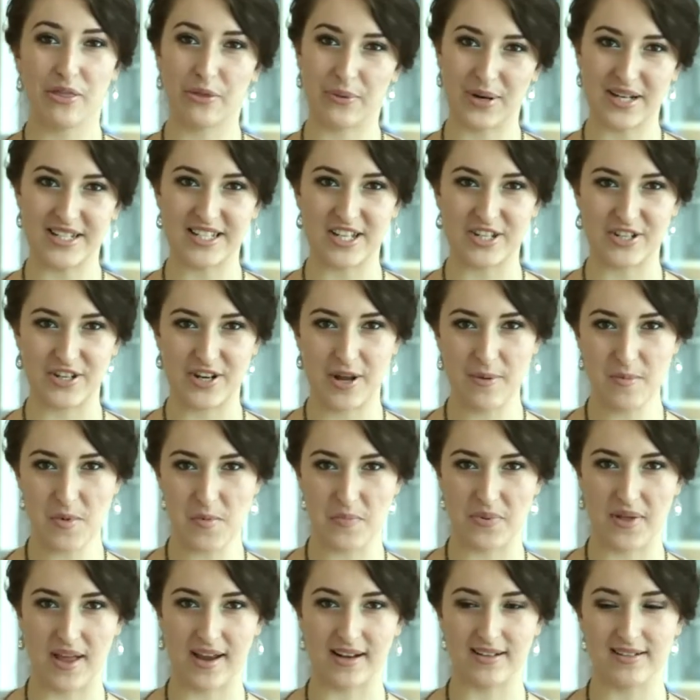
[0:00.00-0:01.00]
3-digit number
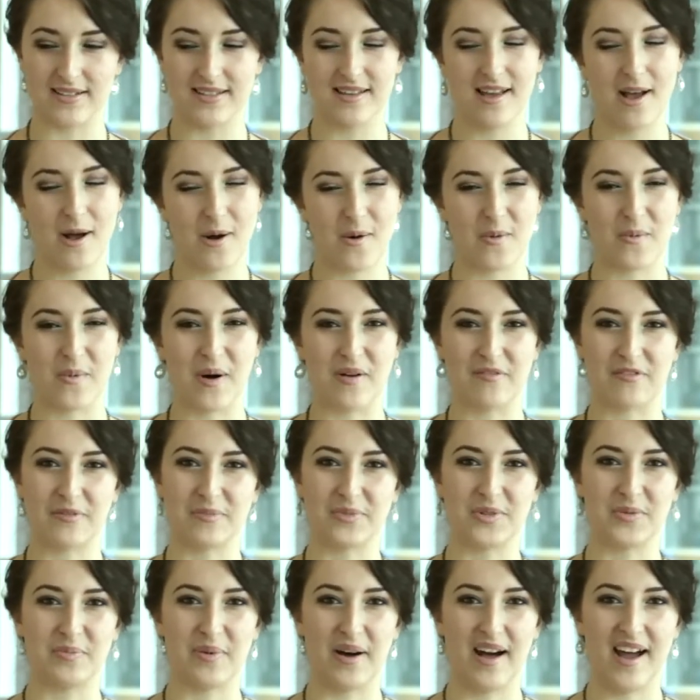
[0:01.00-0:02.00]
plates, one from
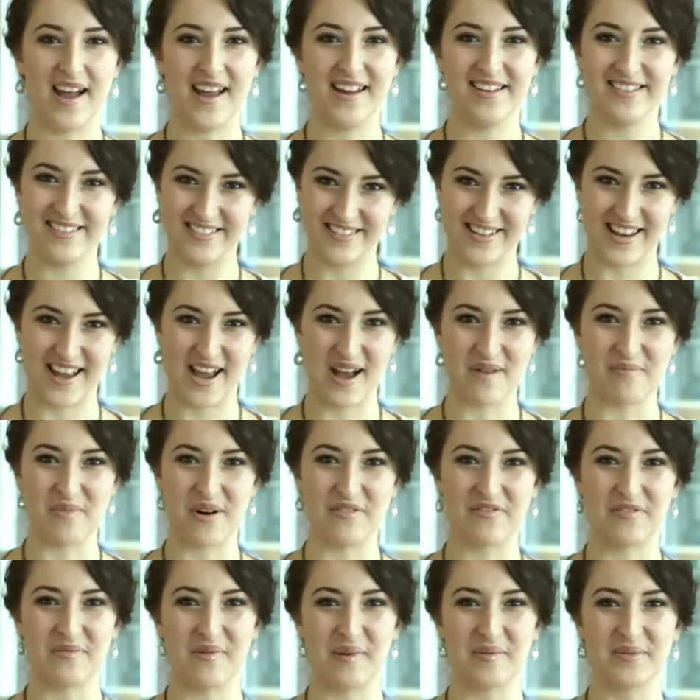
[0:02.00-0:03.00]
Dubai and one
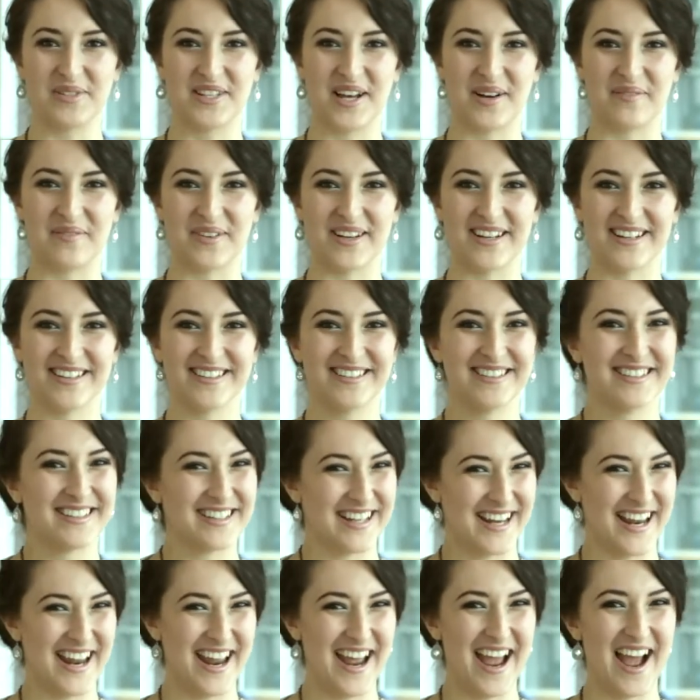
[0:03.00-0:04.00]
from Abu Dhabi.
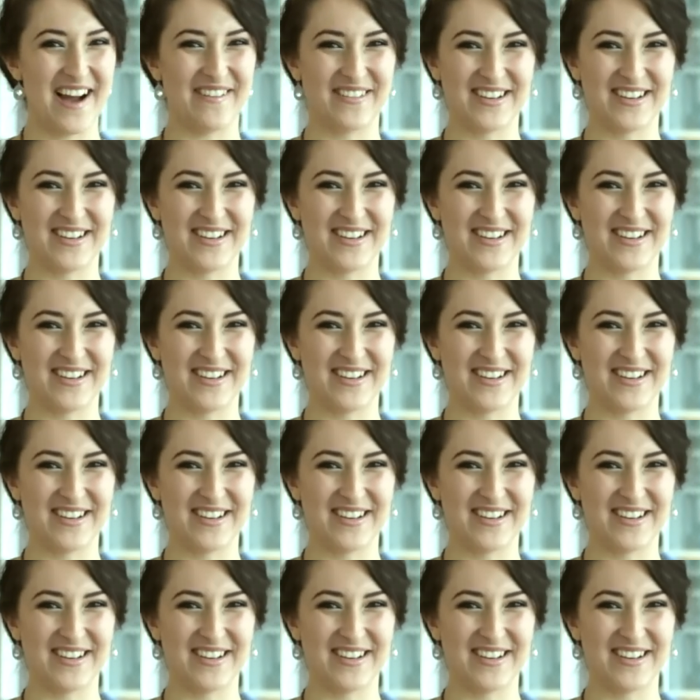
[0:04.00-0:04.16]
How